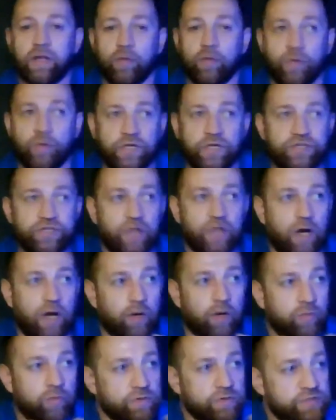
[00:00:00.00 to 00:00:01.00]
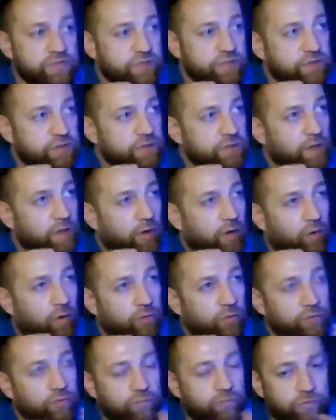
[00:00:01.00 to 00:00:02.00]
which I was
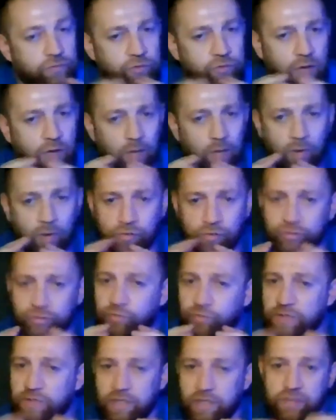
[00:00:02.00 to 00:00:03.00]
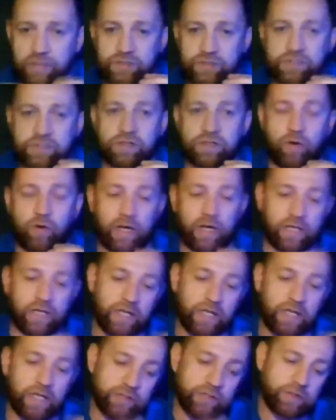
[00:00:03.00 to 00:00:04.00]
on about 2 years. So I
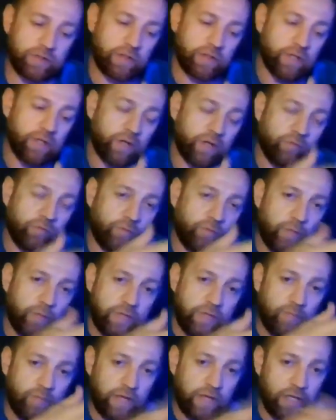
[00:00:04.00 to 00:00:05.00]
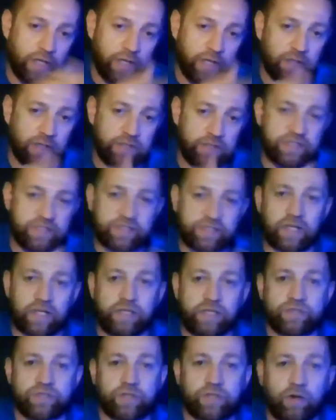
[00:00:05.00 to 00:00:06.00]
learned from in my early
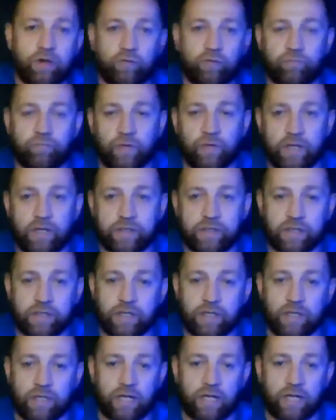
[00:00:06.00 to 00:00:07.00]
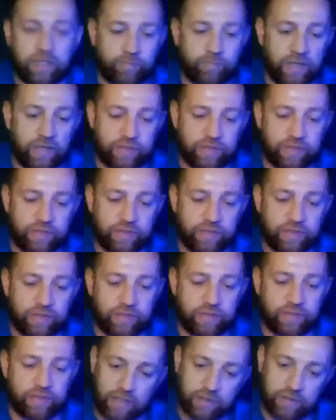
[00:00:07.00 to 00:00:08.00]
stage of like light painting,
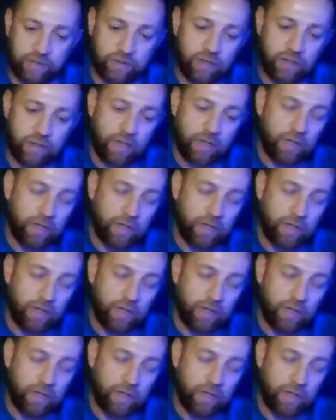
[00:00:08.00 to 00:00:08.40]
I learned